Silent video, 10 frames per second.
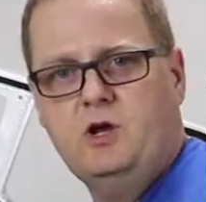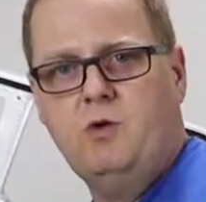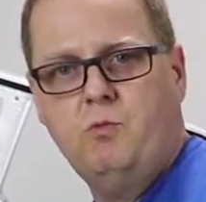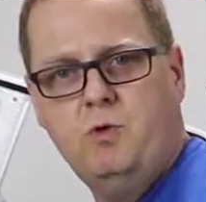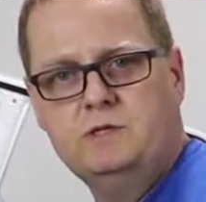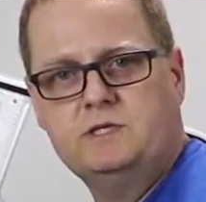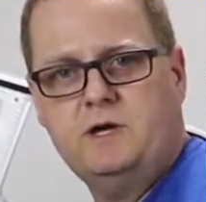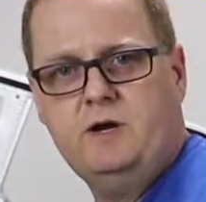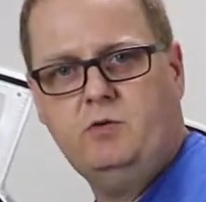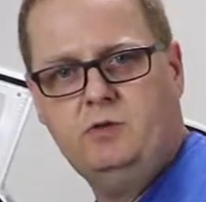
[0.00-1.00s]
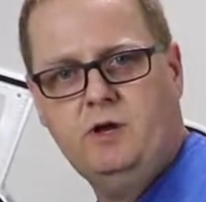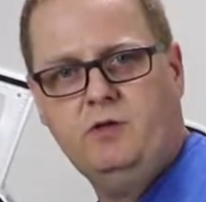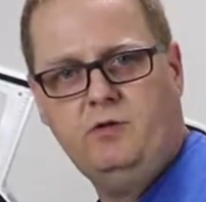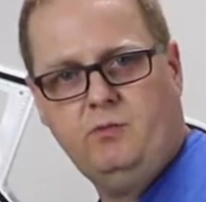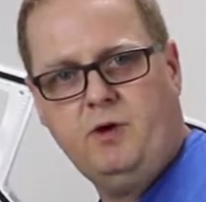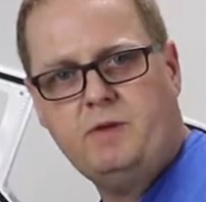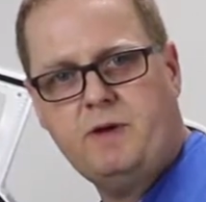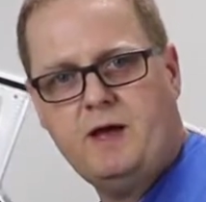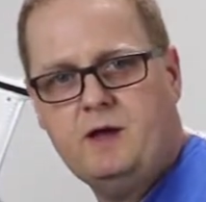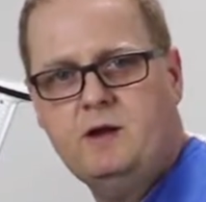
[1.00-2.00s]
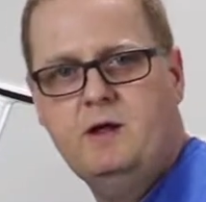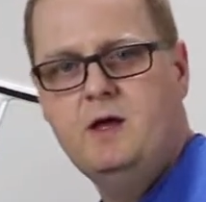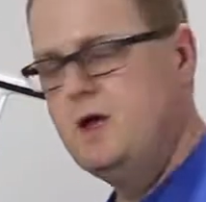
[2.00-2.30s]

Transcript: on one side or the other of the brake pad.